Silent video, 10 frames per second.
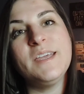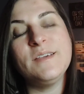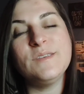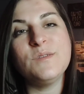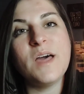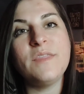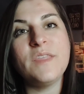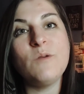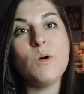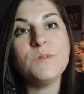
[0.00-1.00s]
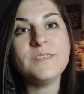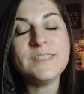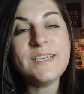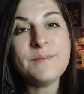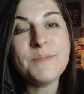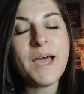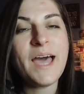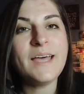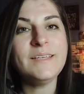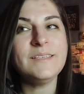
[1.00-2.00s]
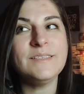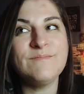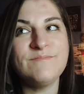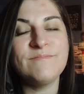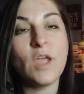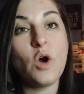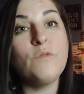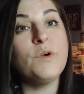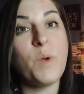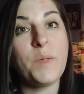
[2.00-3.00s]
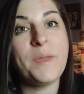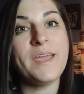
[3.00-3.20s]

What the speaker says: so that they won't seem as overwhelming.